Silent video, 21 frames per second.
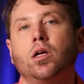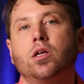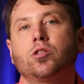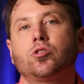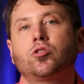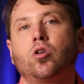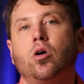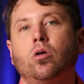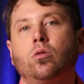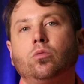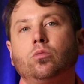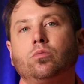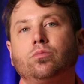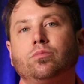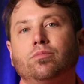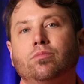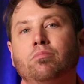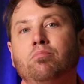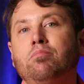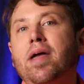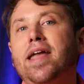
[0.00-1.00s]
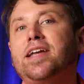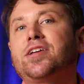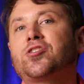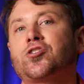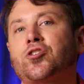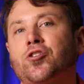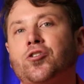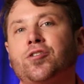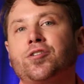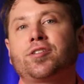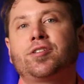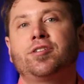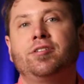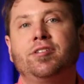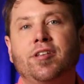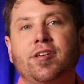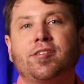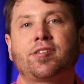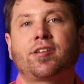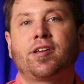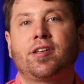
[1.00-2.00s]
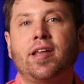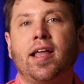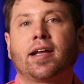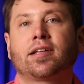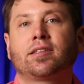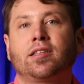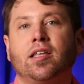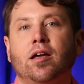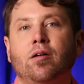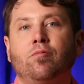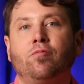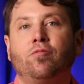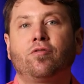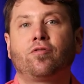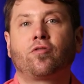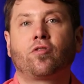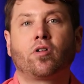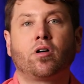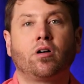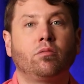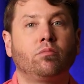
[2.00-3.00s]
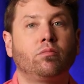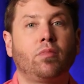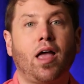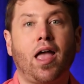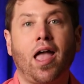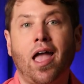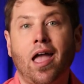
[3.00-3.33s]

so make sure to disconnect them from